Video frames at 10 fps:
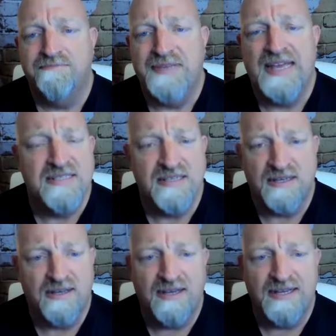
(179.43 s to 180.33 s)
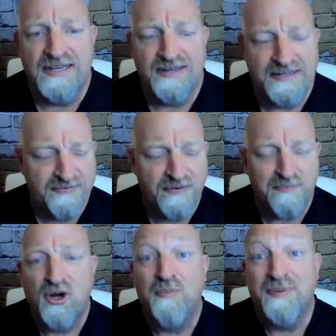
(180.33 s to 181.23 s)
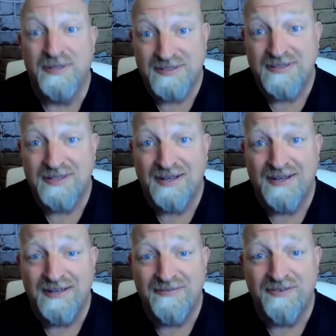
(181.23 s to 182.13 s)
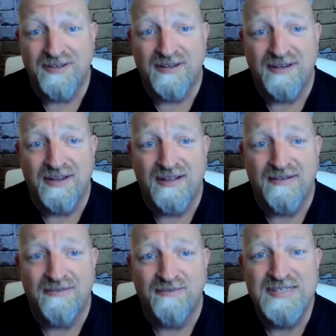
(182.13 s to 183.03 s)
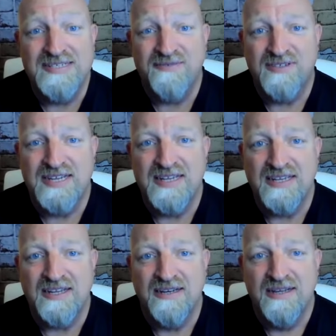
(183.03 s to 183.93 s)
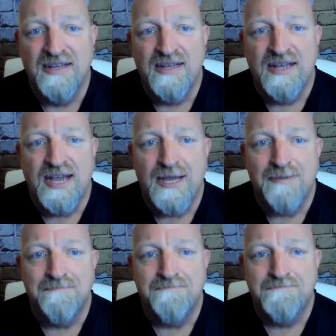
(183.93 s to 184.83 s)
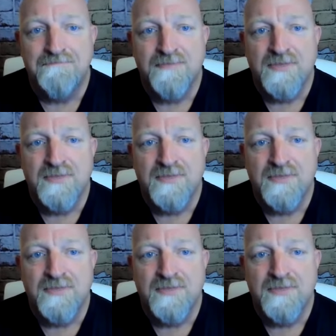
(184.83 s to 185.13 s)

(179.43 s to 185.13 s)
yeah, it's a, again a different purpose, a different uh, reason for taking it. Um,